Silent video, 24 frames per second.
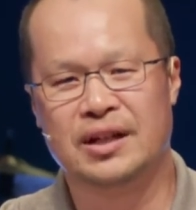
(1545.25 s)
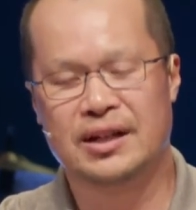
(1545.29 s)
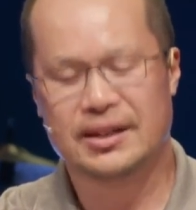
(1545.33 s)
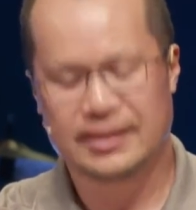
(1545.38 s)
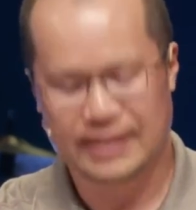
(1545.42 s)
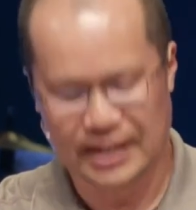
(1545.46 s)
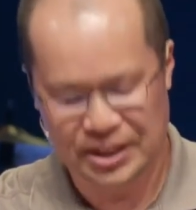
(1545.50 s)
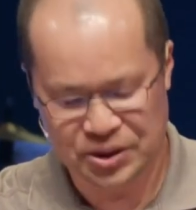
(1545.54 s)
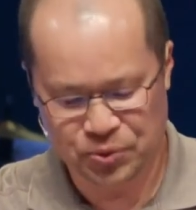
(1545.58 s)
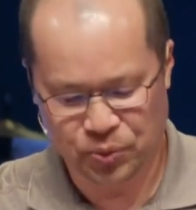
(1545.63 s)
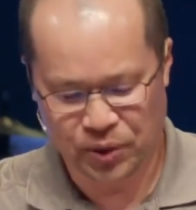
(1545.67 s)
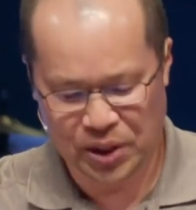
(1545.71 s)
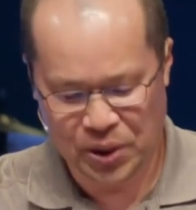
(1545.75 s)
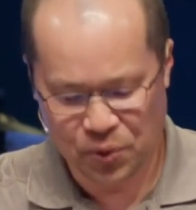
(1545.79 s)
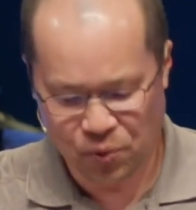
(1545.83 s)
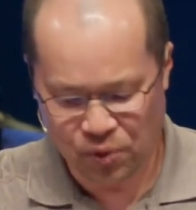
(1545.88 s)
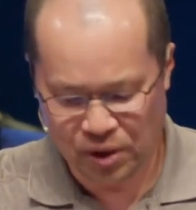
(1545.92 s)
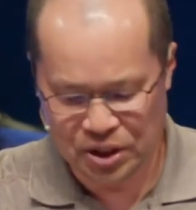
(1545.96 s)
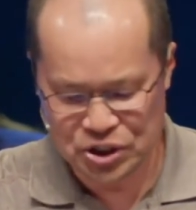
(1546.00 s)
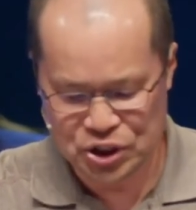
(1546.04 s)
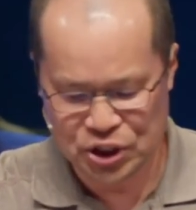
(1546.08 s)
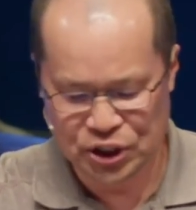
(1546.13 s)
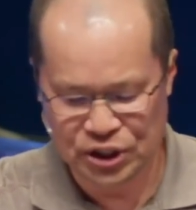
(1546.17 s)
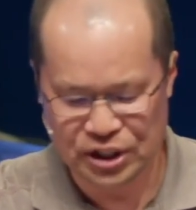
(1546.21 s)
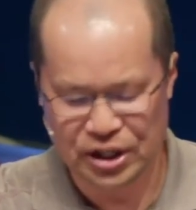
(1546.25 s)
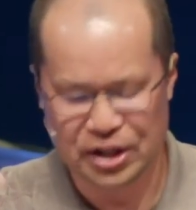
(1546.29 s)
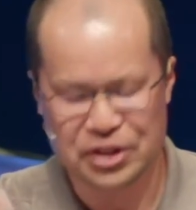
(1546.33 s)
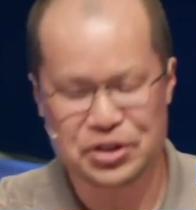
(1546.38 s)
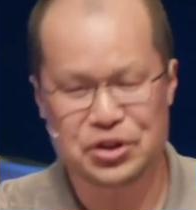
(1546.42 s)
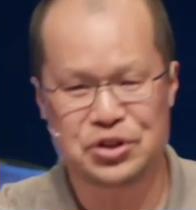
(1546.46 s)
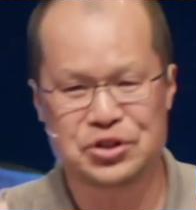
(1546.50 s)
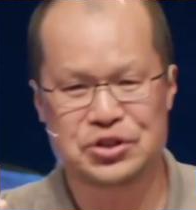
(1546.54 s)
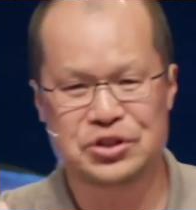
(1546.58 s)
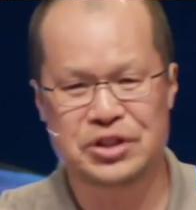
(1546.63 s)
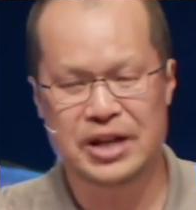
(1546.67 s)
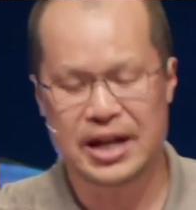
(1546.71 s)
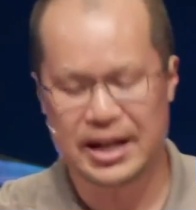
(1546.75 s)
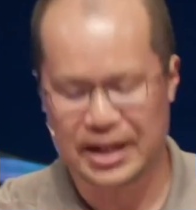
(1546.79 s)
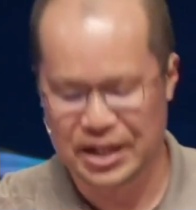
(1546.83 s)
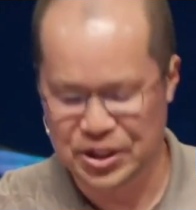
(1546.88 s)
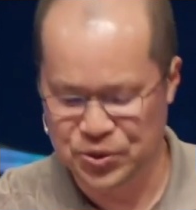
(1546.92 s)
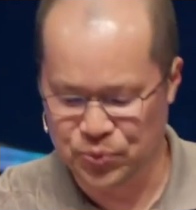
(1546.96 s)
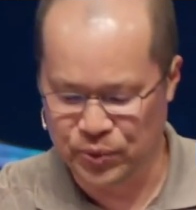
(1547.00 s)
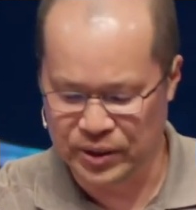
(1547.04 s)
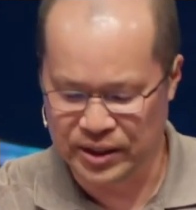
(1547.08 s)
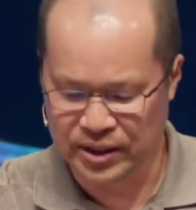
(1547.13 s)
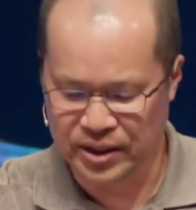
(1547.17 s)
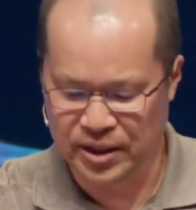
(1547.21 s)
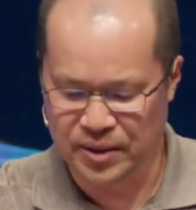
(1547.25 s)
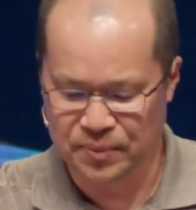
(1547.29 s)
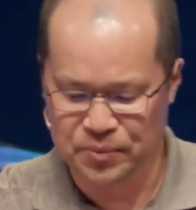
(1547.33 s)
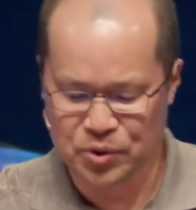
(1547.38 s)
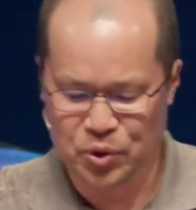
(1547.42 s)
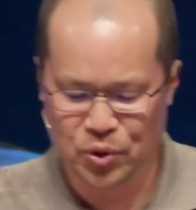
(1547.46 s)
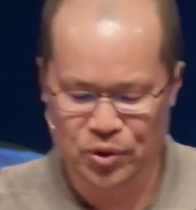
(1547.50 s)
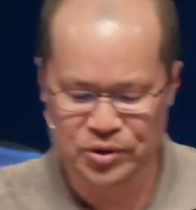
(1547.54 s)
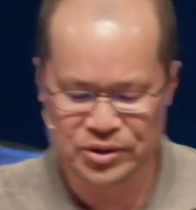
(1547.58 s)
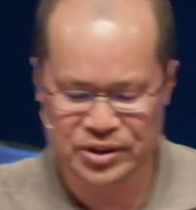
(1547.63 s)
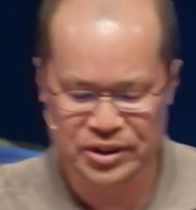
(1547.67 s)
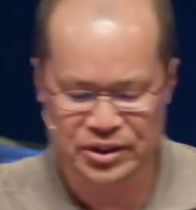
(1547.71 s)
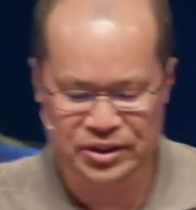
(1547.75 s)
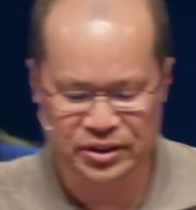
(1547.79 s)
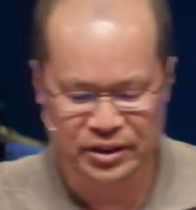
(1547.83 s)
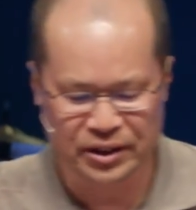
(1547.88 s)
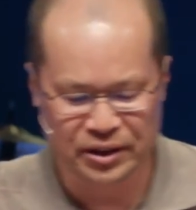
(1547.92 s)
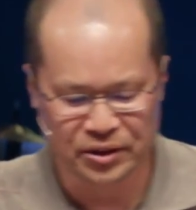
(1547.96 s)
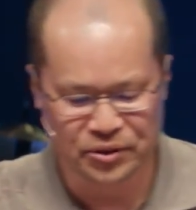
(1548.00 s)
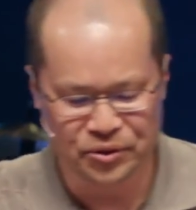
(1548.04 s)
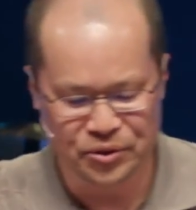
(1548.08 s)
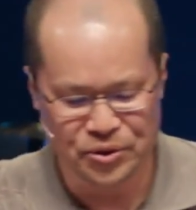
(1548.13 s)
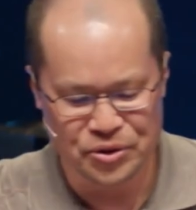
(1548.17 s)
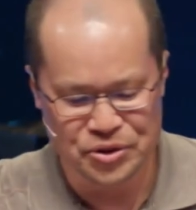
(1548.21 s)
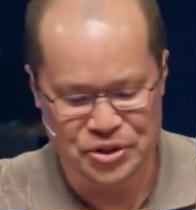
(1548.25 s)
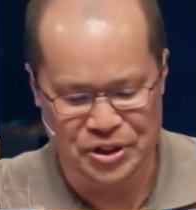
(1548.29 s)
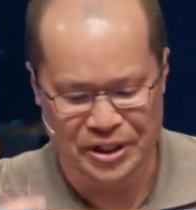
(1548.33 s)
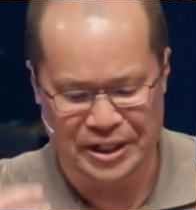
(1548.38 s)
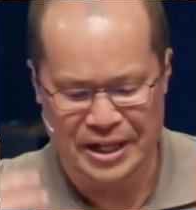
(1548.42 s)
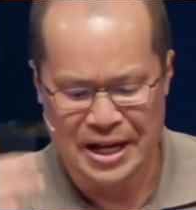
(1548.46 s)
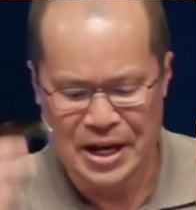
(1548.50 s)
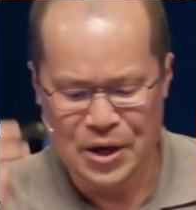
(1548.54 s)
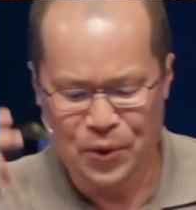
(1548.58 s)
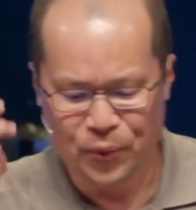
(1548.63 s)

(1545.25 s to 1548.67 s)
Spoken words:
That's what I want you to understand as we come towards this conclusion.